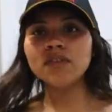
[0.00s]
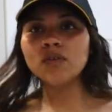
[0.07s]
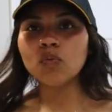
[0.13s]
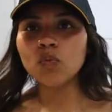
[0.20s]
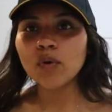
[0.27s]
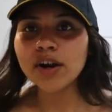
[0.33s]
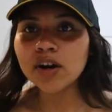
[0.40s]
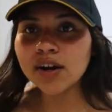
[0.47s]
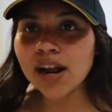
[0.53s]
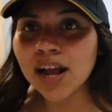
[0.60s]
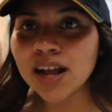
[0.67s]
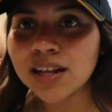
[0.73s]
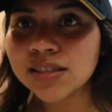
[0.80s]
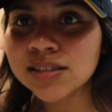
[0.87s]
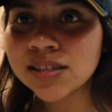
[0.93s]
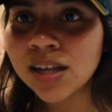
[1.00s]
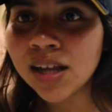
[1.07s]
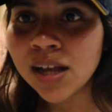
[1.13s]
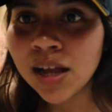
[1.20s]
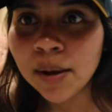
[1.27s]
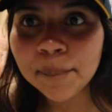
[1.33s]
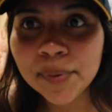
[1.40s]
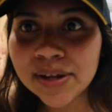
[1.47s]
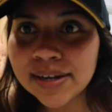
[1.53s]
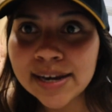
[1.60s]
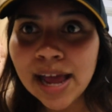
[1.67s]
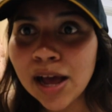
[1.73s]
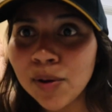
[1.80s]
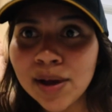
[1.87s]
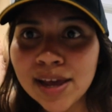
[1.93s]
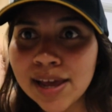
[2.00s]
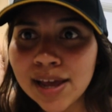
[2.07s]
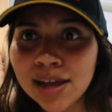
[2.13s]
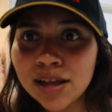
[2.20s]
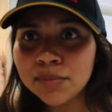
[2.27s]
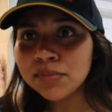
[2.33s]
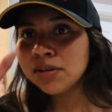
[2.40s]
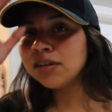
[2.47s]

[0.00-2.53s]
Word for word: even wear hats. But now I